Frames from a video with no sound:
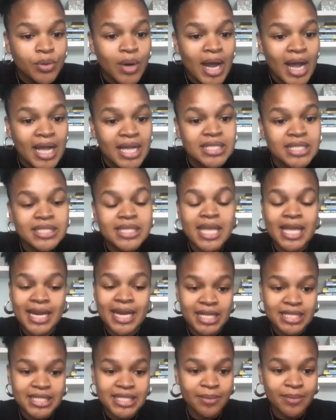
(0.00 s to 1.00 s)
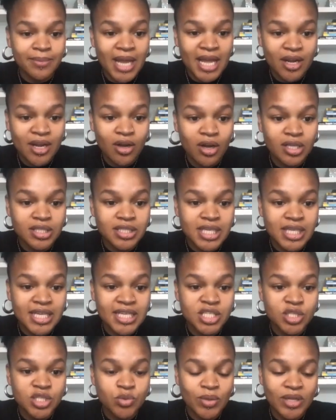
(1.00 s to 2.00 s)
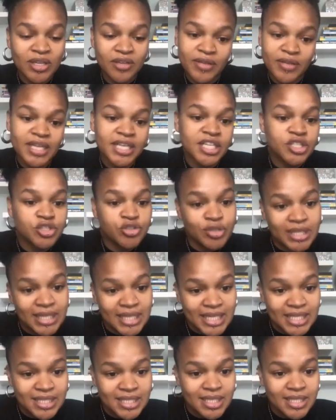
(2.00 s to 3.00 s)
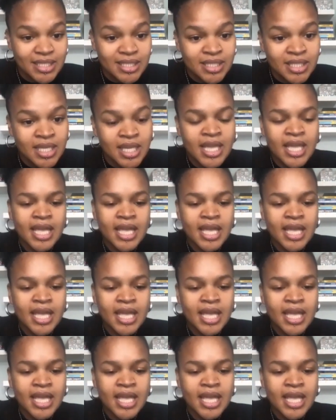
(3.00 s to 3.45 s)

as connecting black artists with industry leaders.